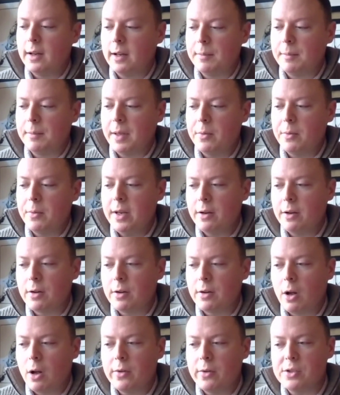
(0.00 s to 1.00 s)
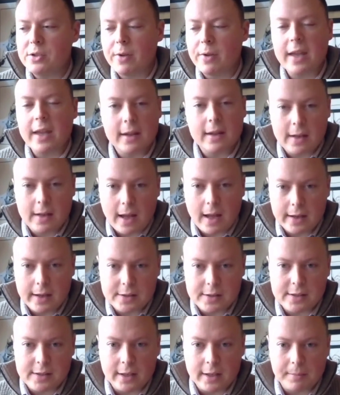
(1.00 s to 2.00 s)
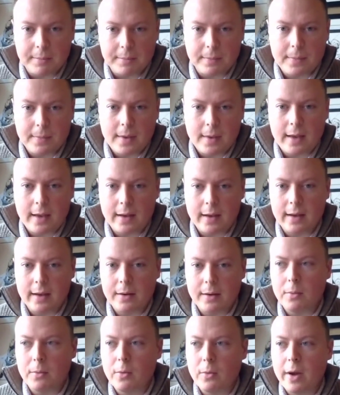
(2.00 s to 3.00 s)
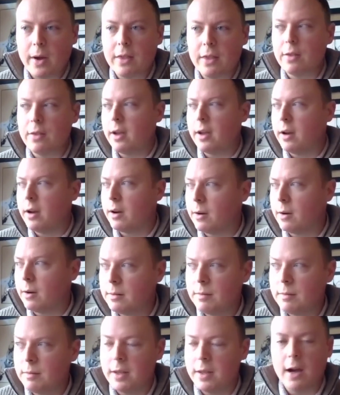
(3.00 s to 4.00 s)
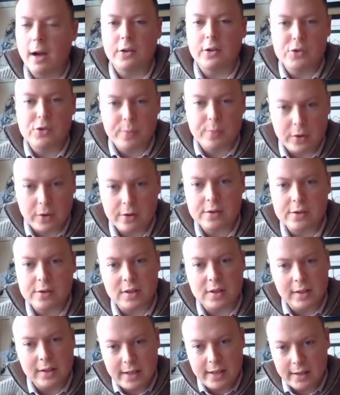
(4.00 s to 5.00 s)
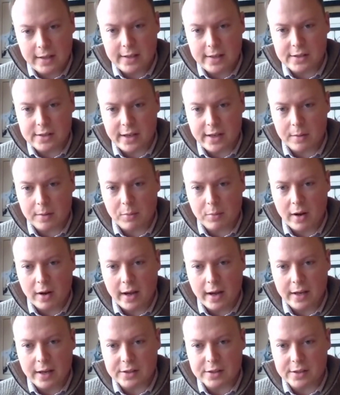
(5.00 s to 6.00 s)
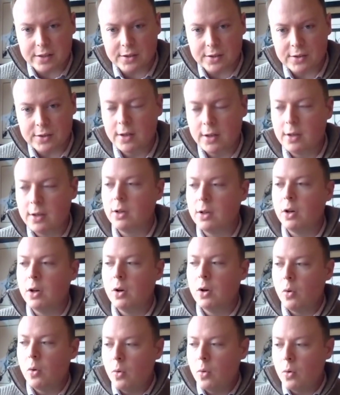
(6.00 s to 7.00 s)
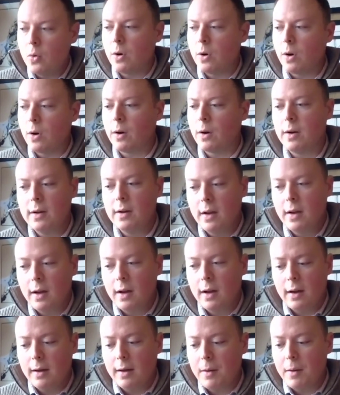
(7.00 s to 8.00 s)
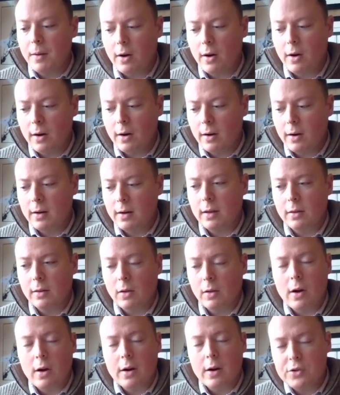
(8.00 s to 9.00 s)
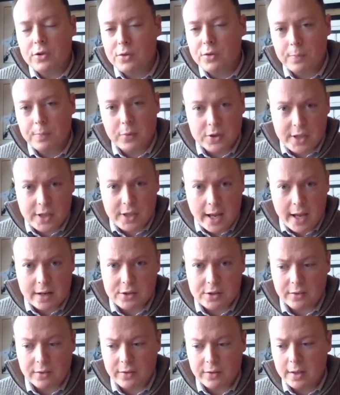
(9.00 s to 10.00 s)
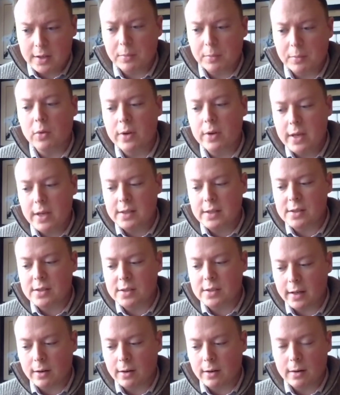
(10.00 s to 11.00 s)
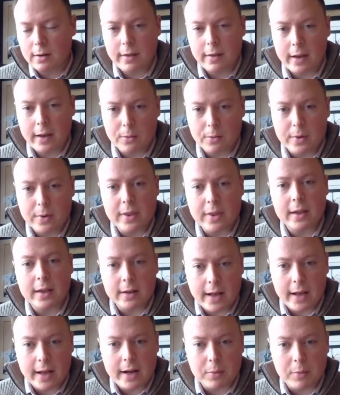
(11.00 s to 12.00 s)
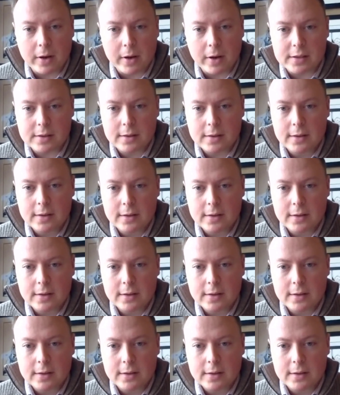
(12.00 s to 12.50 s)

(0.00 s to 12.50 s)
And we don't always recognize them, whether they're the entrepreneurs leading these enterprises or are a large percentage of the employees that are within an enterprise.